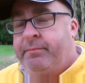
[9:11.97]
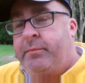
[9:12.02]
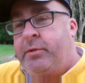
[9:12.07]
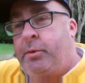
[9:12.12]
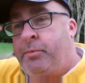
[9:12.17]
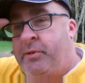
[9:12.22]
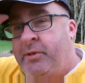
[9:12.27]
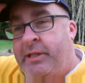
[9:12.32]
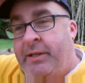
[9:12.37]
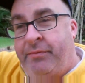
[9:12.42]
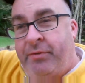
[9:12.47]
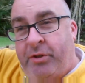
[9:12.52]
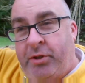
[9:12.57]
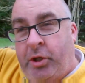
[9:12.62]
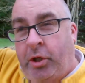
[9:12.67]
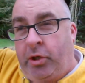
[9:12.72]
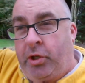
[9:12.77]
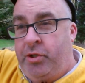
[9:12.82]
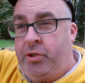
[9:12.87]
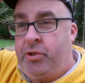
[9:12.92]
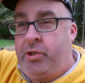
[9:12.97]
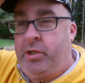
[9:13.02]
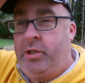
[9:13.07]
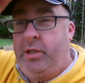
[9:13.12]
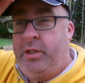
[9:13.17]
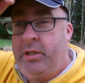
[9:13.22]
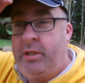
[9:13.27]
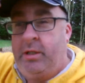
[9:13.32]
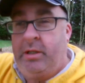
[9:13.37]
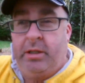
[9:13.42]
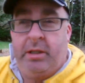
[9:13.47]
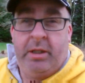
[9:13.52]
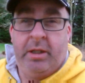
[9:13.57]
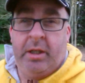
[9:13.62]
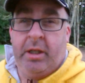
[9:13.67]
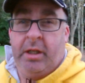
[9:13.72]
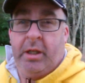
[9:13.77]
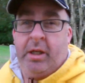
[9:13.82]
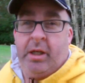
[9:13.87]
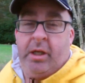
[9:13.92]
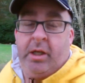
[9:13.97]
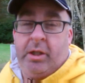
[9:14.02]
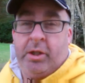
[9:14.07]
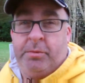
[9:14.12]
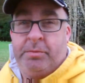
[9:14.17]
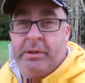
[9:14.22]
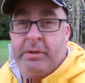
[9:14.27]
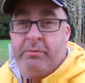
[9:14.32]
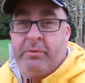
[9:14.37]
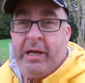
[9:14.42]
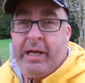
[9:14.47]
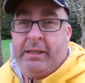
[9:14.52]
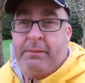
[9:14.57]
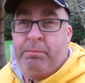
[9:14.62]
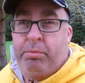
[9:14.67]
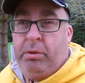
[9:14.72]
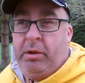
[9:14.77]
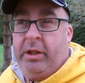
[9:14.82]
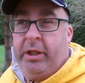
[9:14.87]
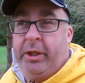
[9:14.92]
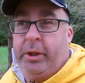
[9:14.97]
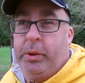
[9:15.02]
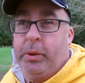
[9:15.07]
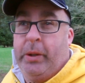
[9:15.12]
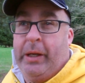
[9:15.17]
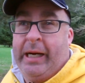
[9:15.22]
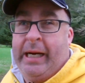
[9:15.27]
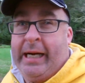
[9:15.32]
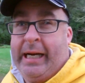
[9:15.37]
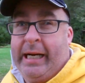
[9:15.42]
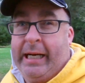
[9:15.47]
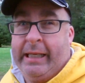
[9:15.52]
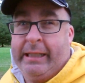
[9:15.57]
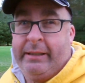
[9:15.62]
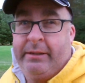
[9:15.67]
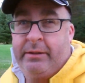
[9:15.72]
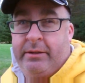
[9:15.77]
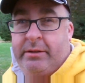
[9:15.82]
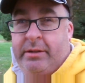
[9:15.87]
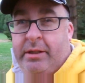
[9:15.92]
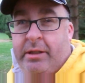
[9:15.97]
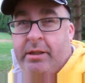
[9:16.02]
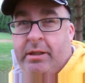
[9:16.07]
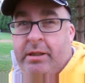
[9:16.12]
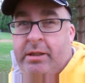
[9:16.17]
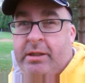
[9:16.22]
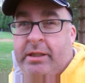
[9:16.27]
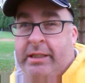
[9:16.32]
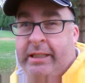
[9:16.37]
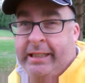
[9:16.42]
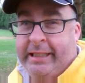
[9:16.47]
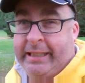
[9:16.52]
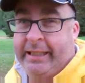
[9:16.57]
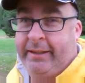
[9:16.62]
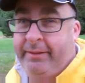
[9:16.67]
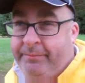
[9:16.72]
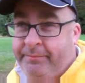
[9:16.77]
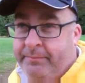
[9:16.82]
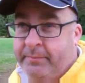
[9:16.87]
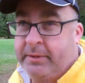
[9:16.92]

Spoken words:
Comes in different colours, comes in red, blue, and clear.